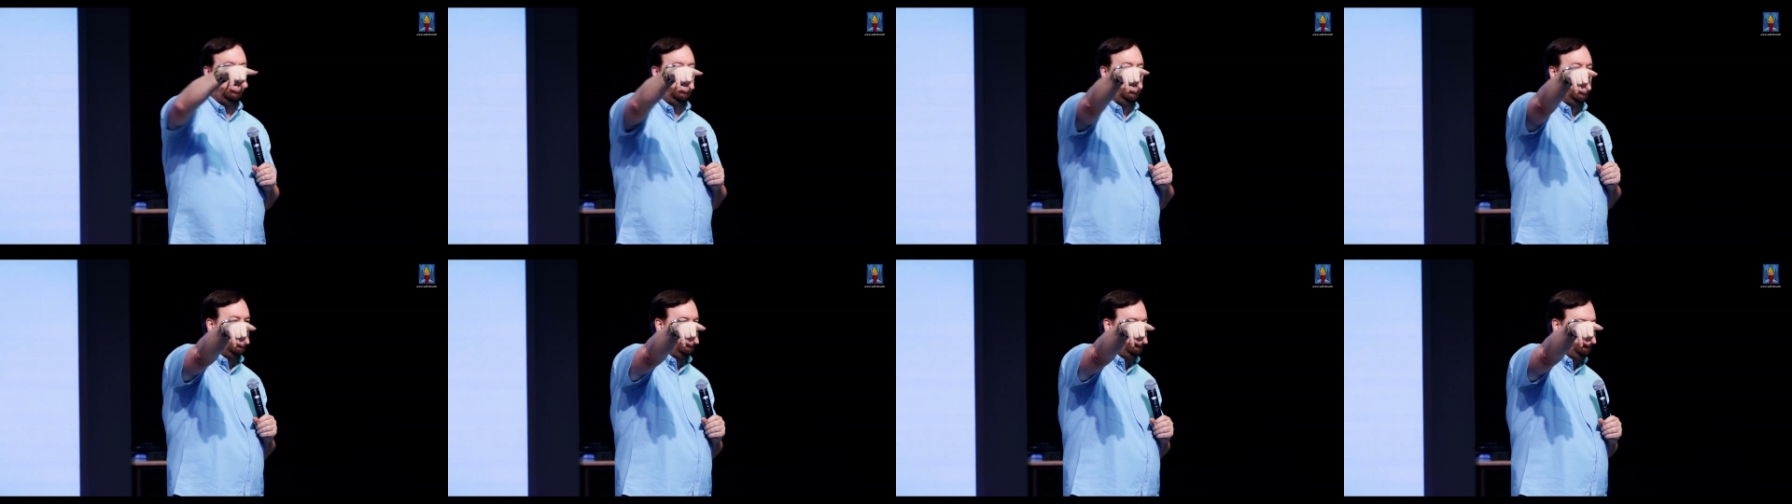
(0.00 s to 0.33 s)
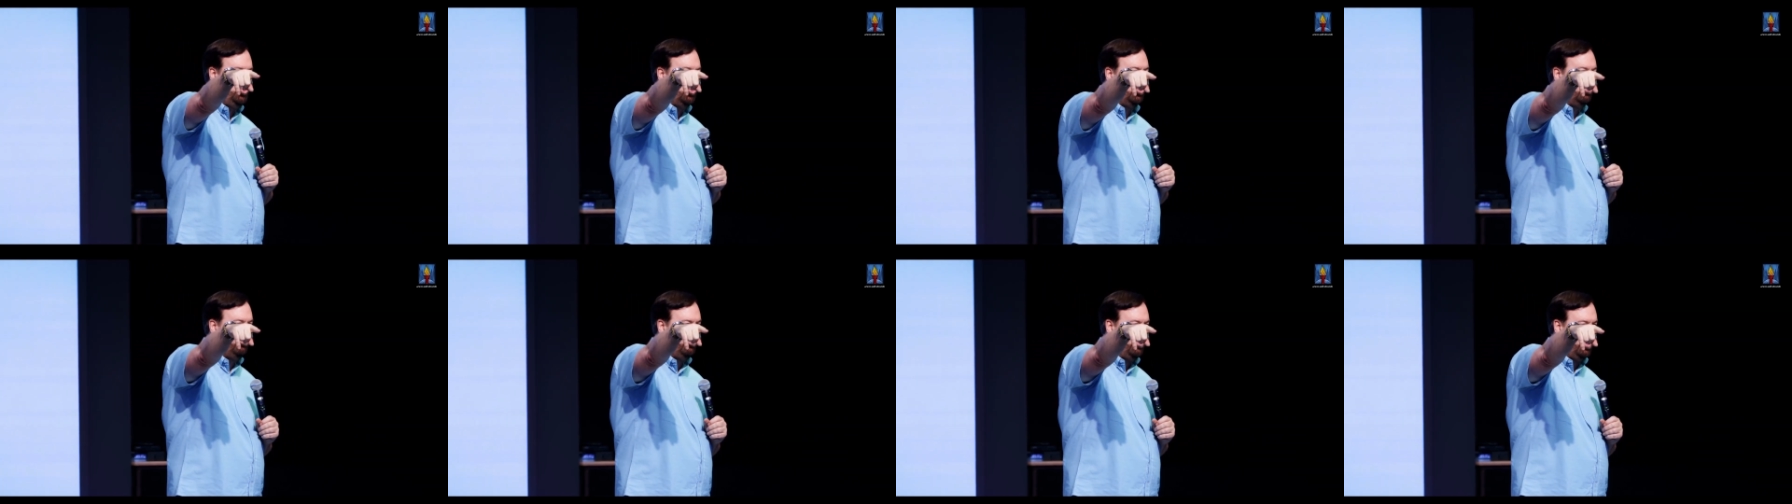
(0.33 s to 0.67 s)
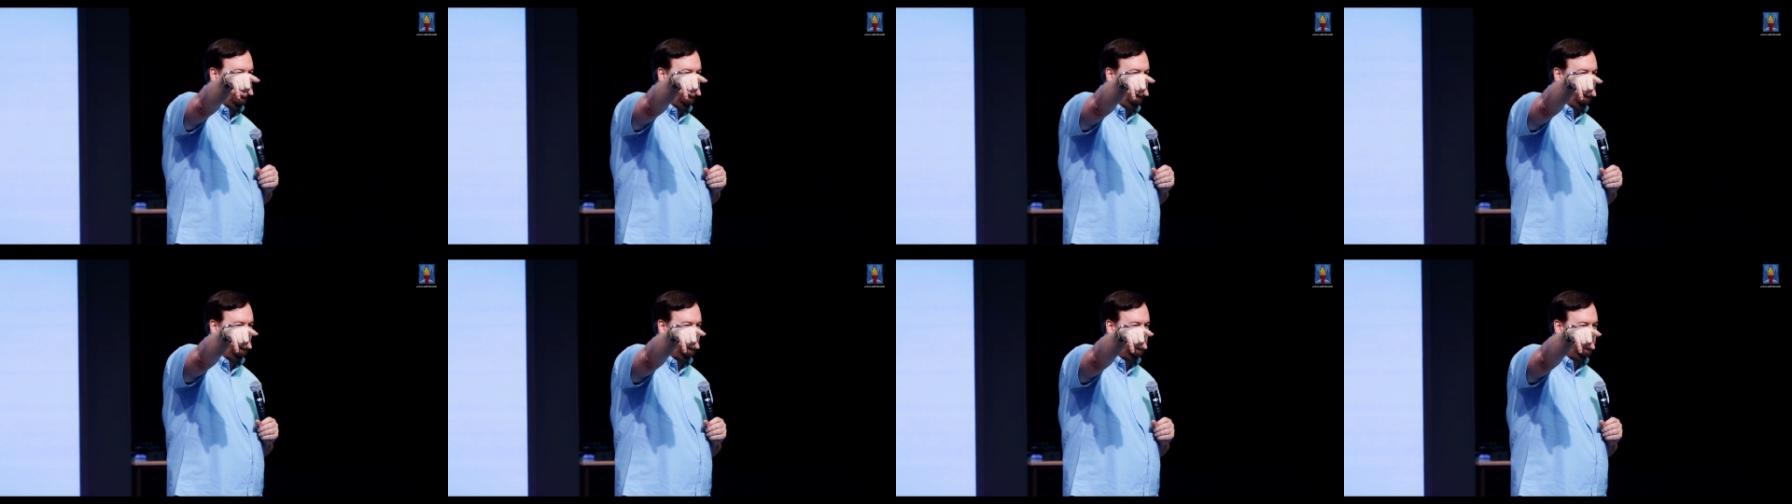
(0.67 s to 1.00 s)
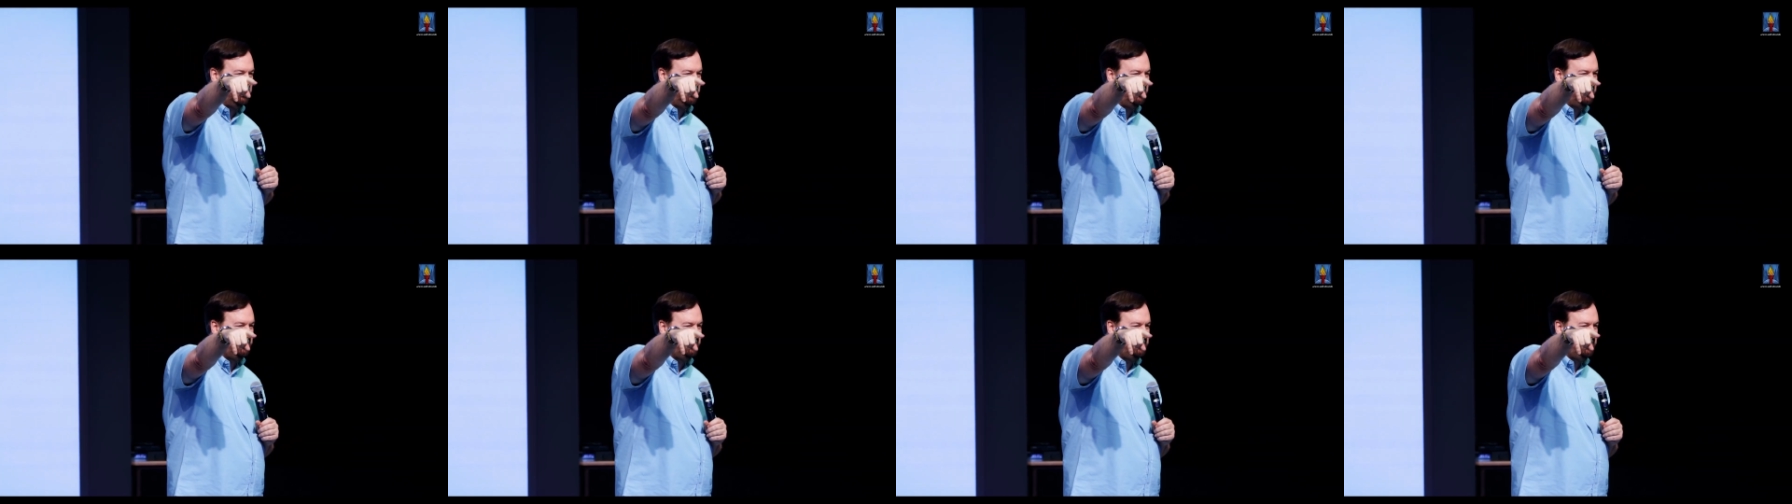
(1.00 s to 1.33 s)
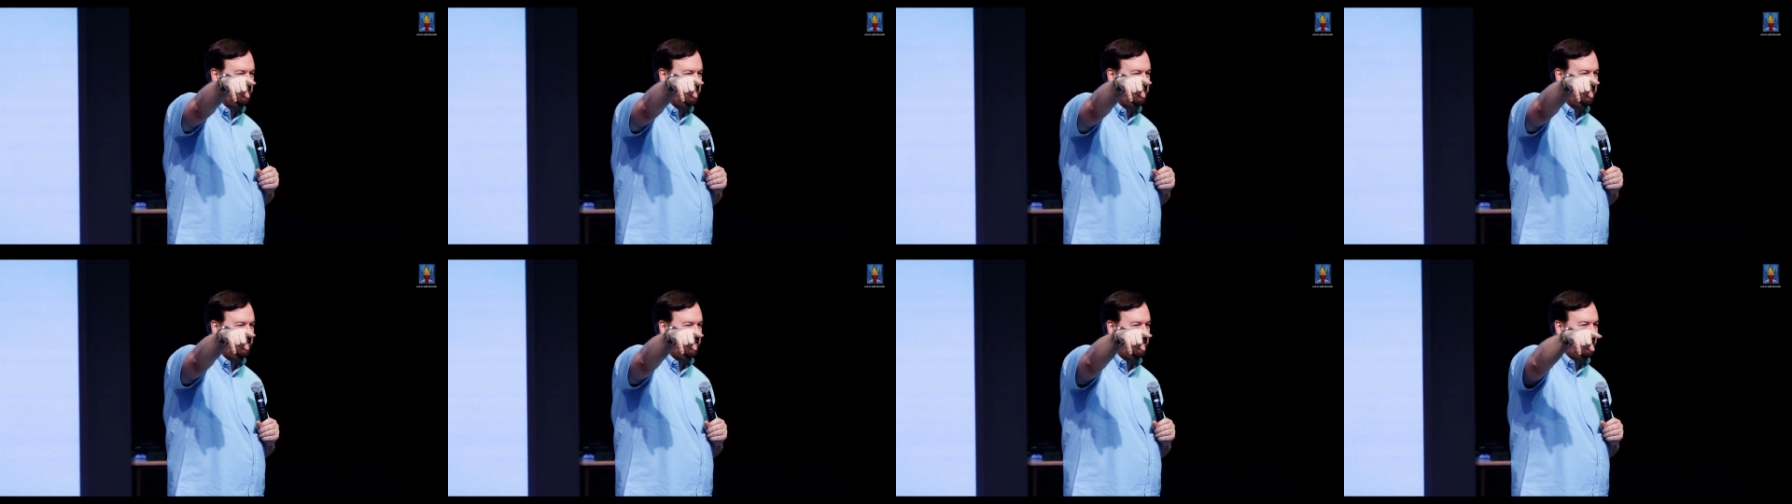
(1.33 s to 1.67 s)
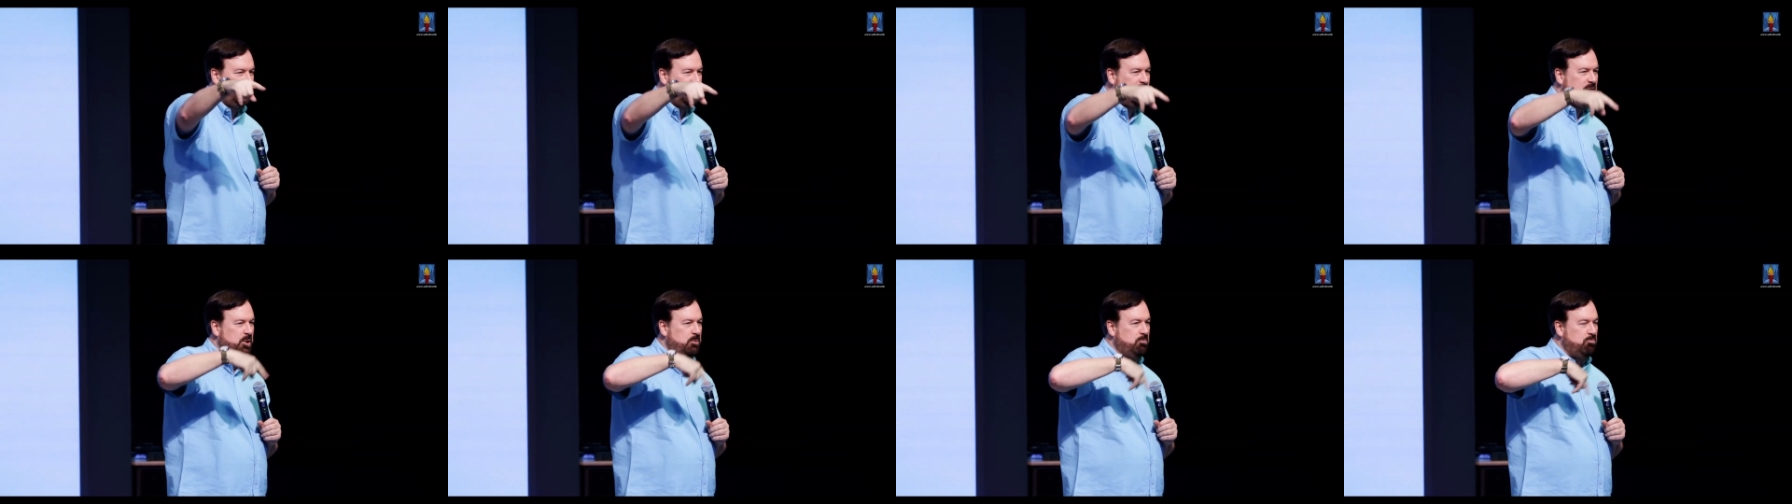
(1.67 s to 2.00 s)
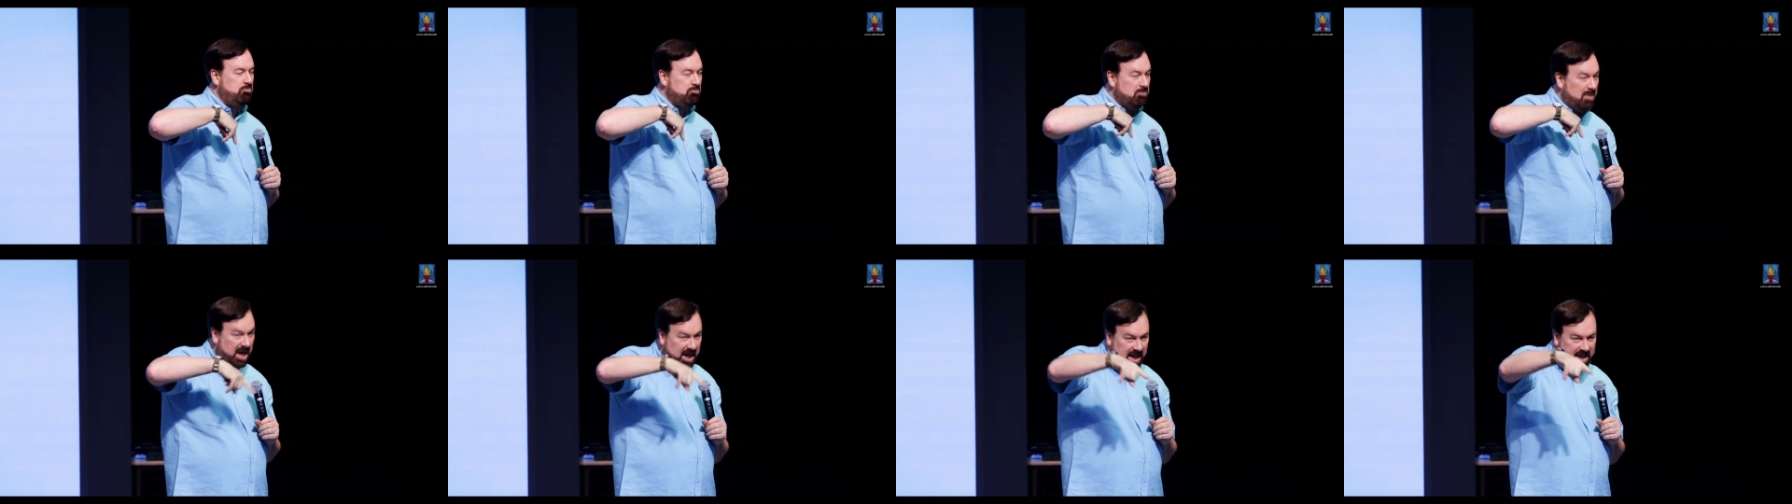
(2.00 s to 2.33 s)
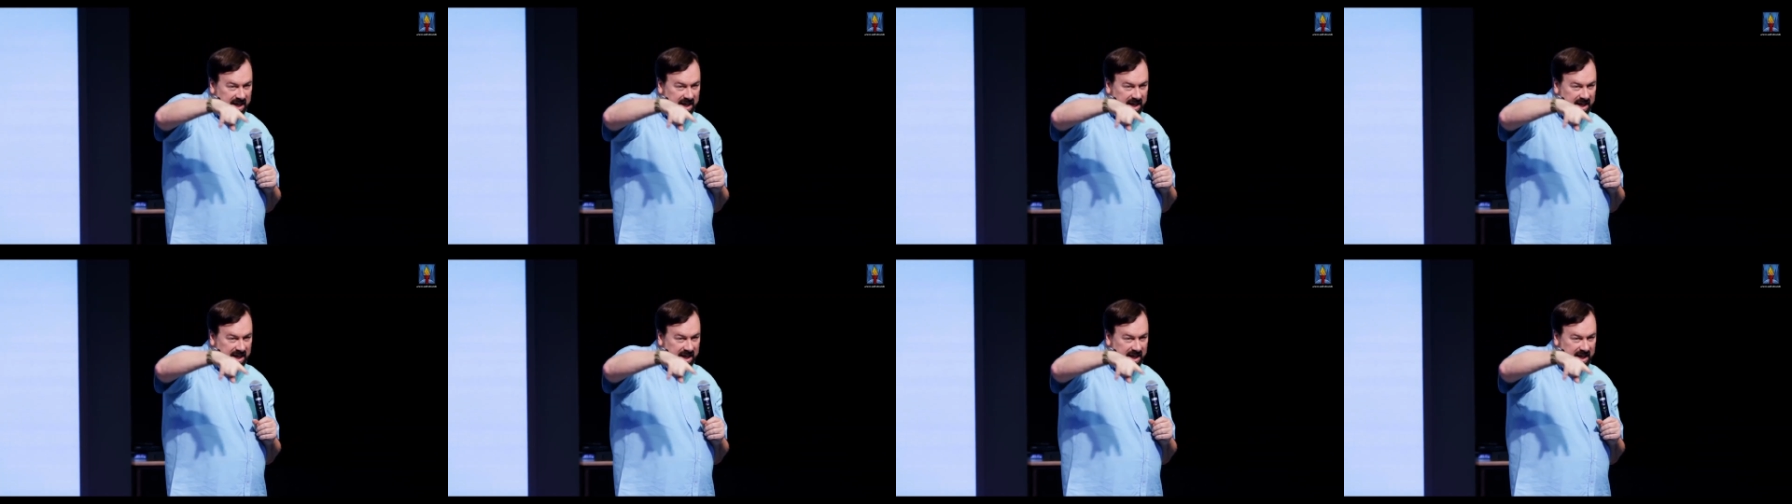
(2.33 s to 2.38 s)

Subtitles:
and your Father, my